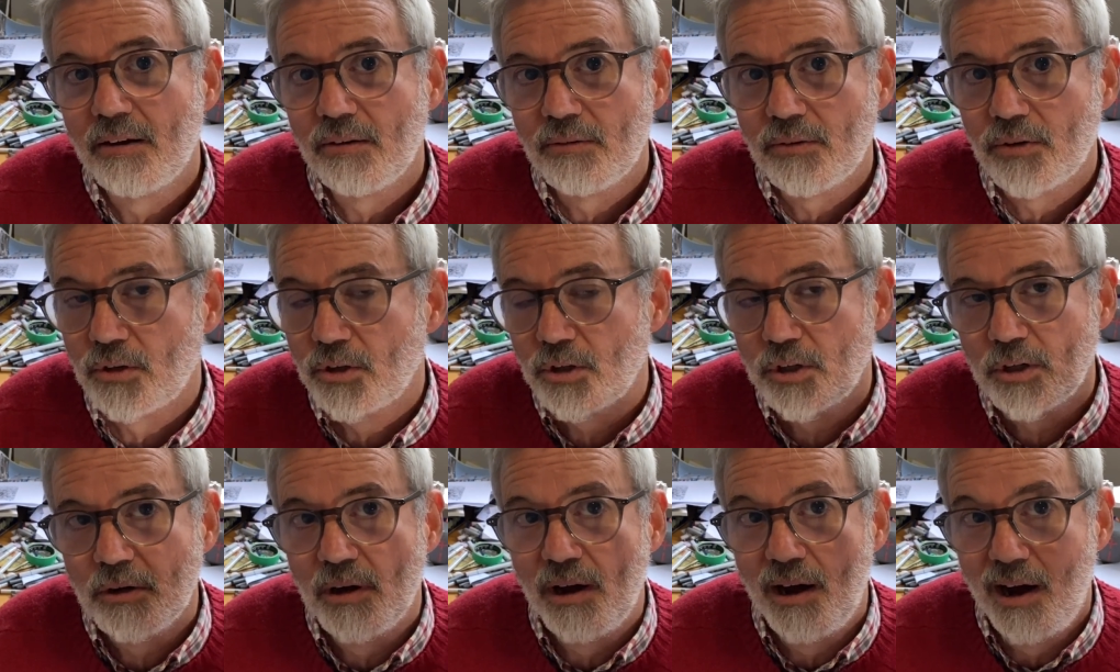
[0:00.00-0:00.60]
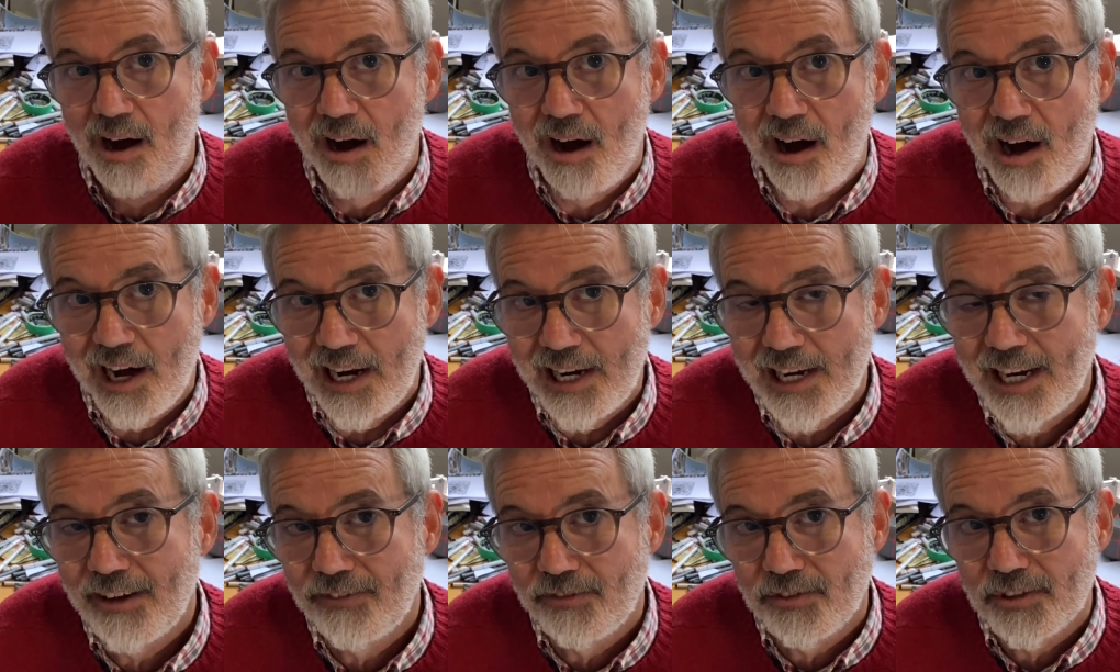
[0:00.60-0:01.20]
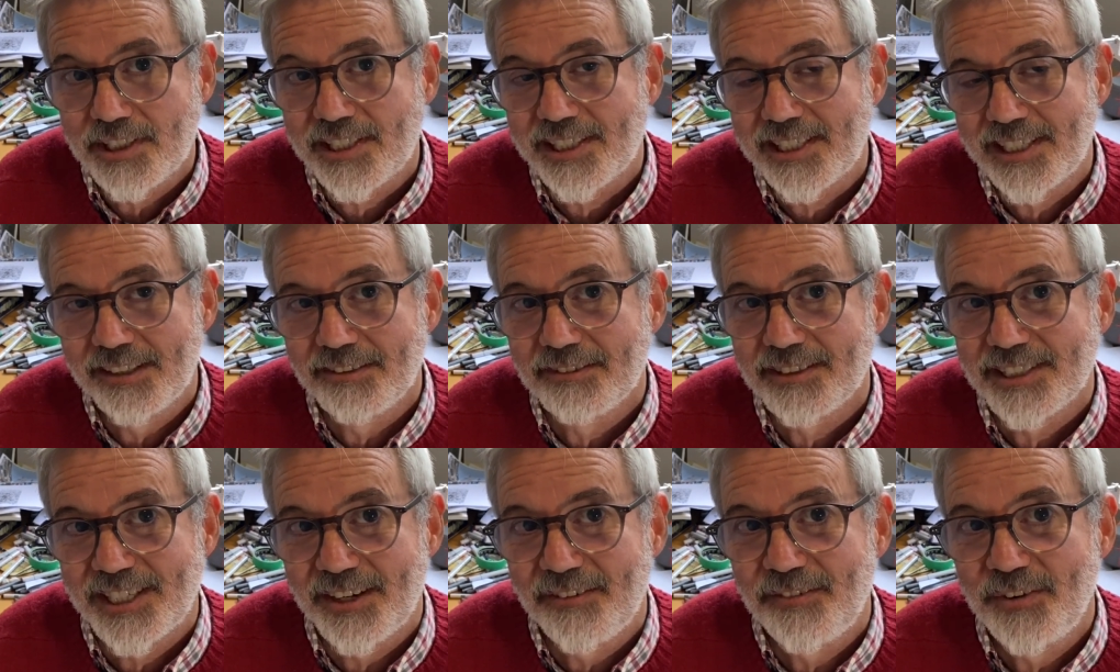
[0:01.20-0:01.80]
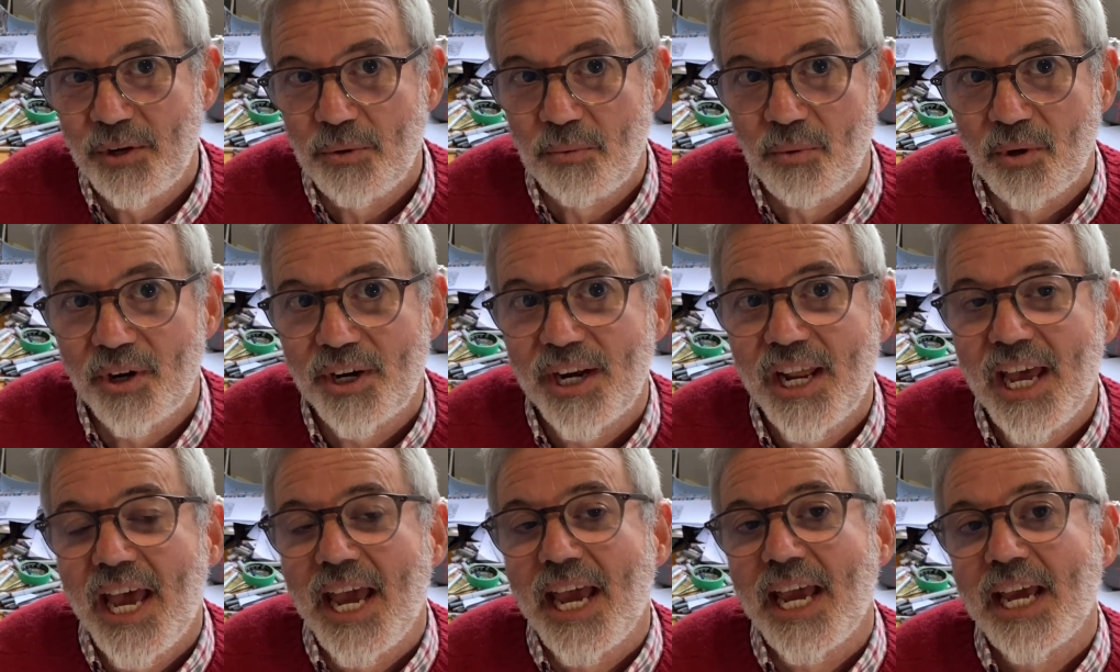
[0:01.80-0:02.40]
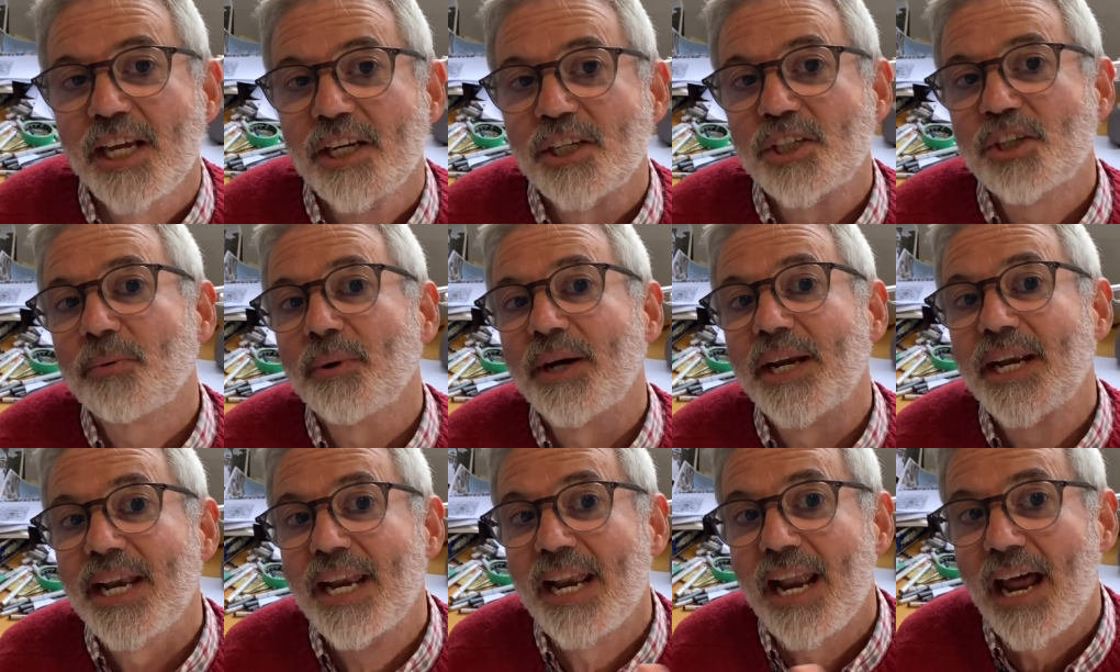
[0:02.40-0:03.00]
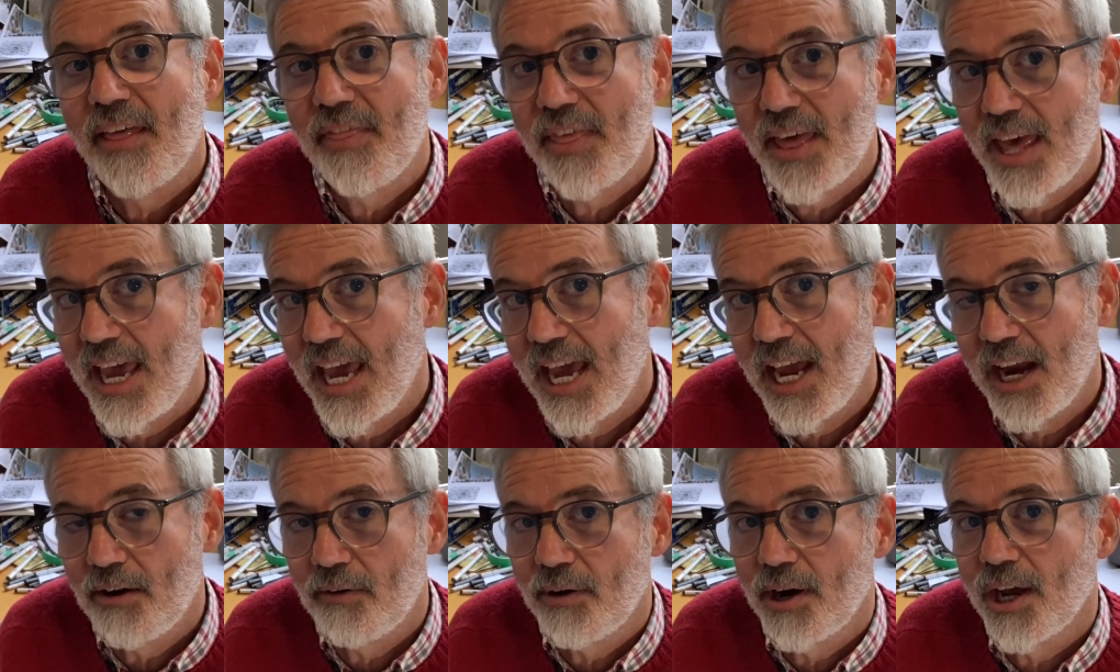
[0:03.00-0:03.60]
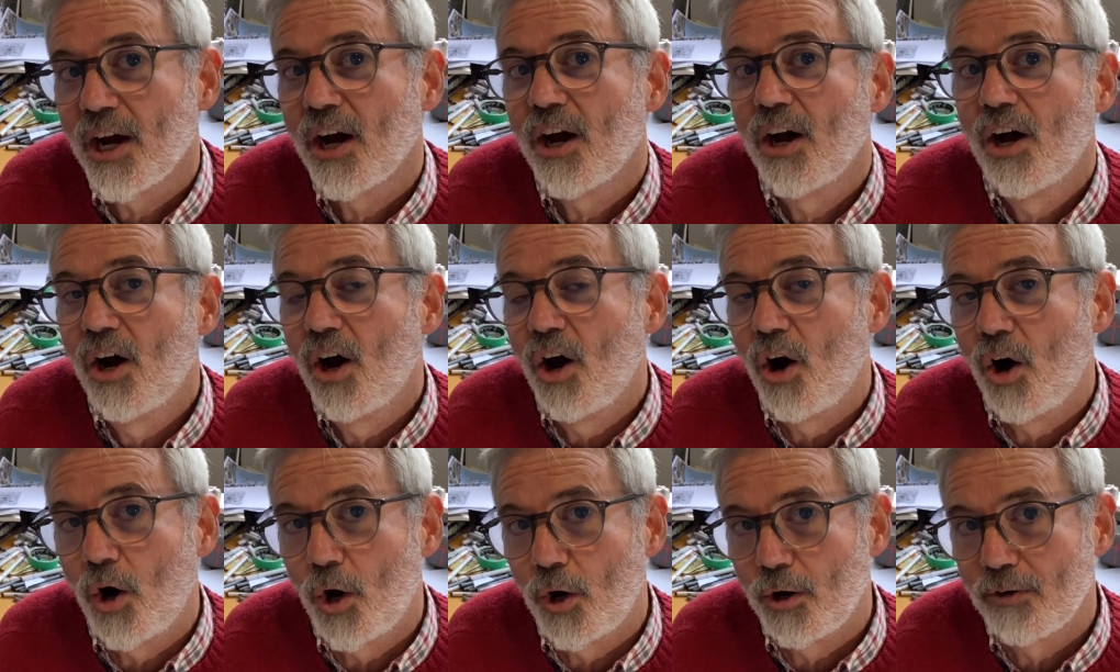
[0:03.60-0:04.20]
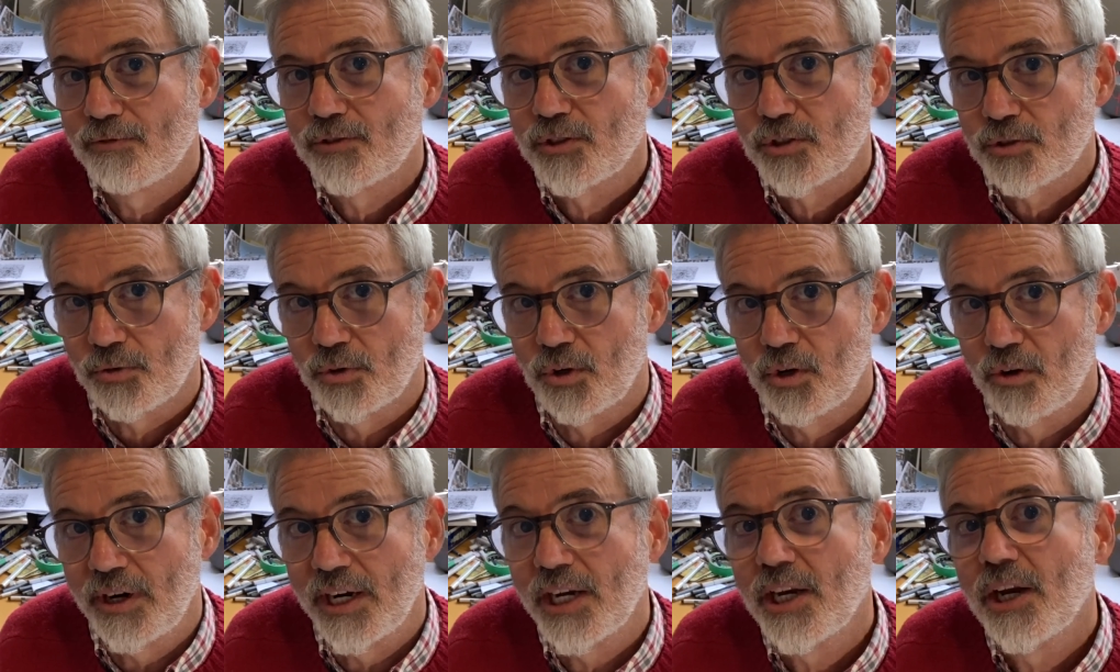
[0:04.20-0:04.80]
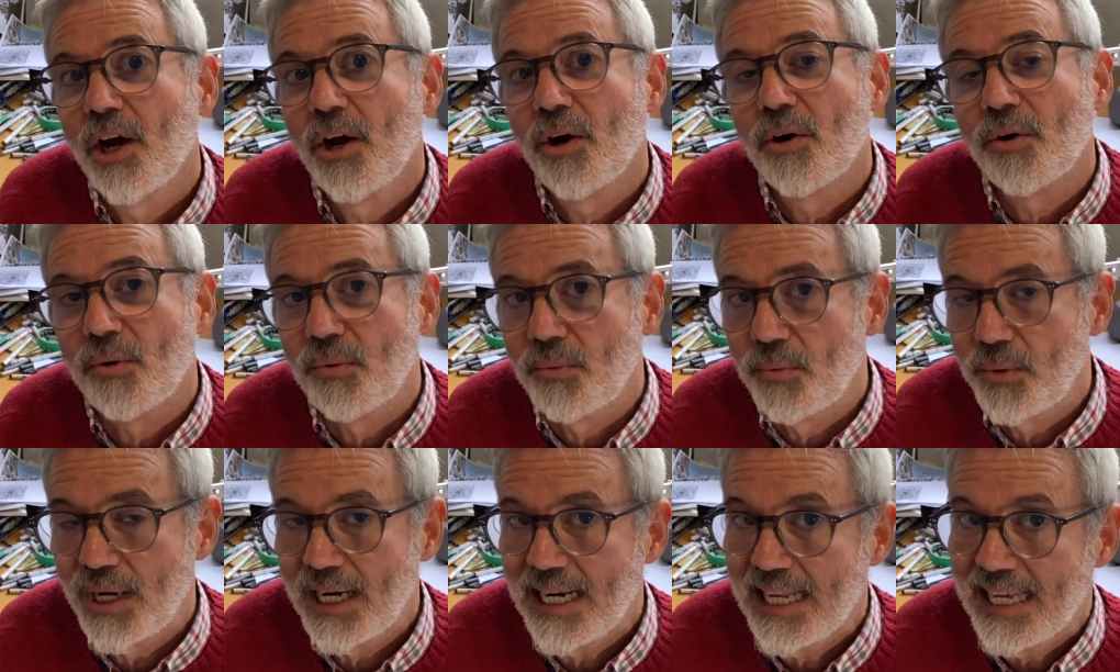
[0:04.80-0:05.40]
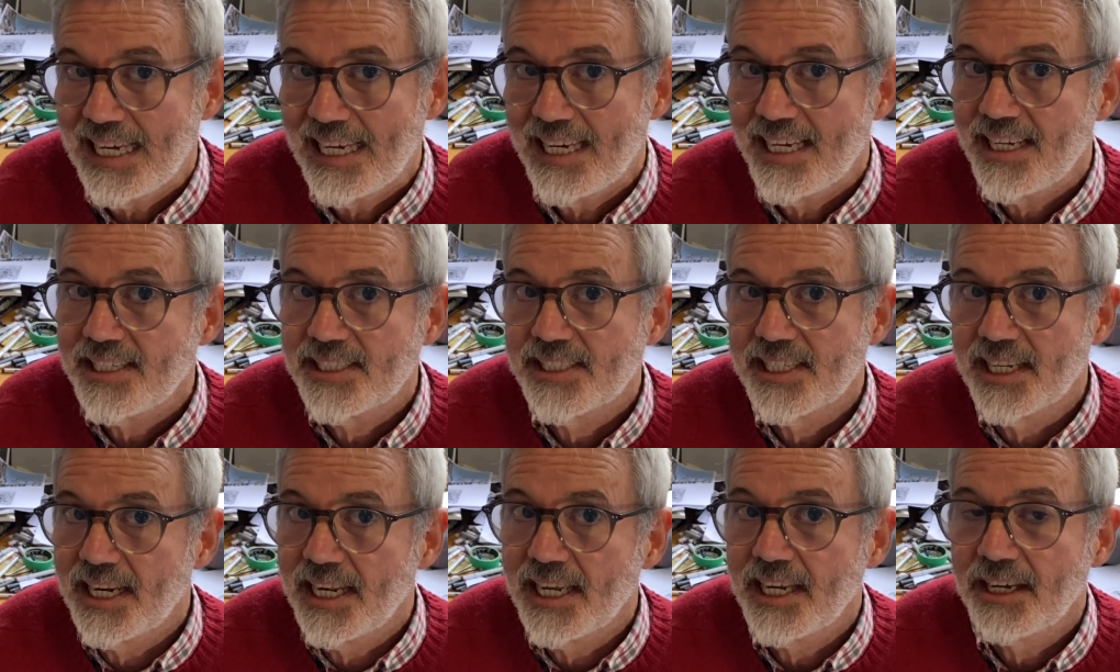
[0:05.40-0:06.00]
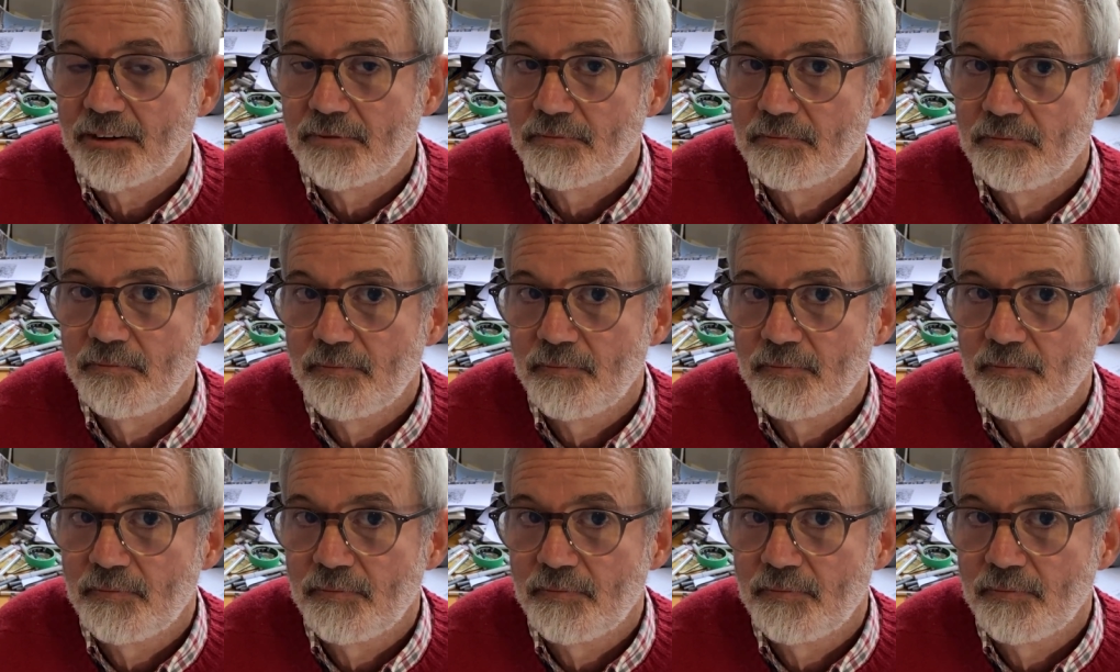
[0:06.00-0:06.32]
or high-level skills if you want, into another area of drawing really easily.